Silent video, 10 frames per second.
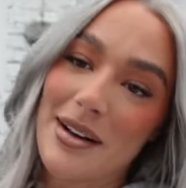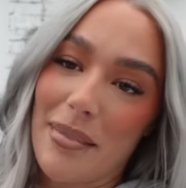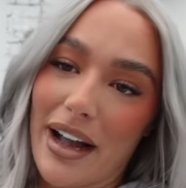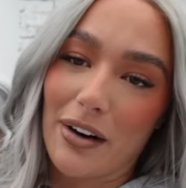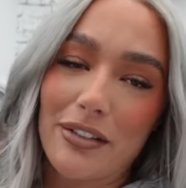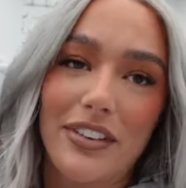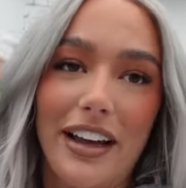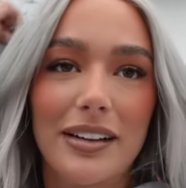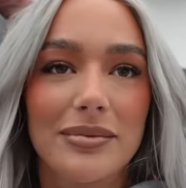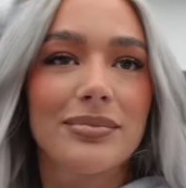My
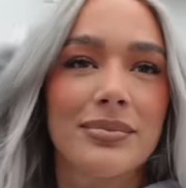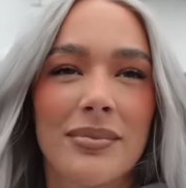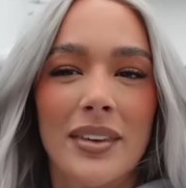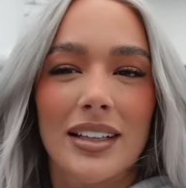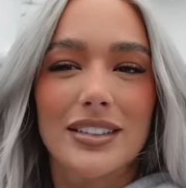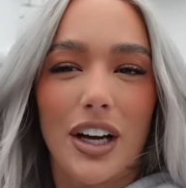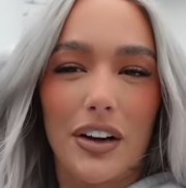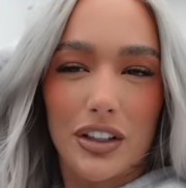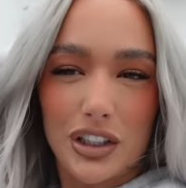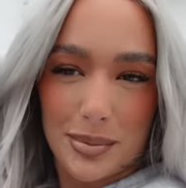outfit,
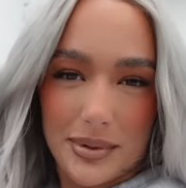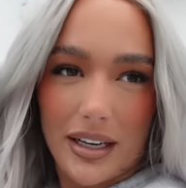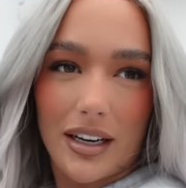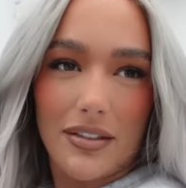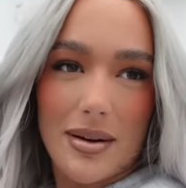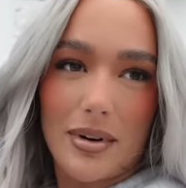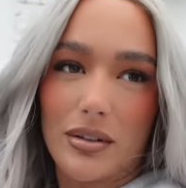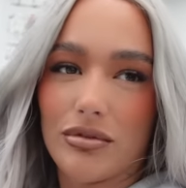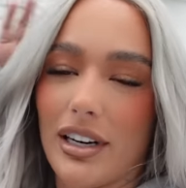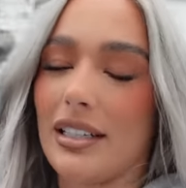don't 100% love it,
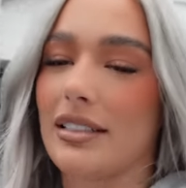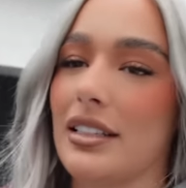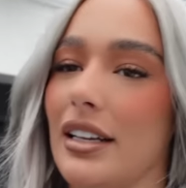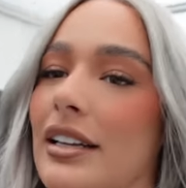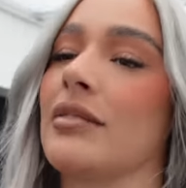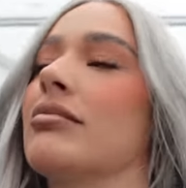but realistically,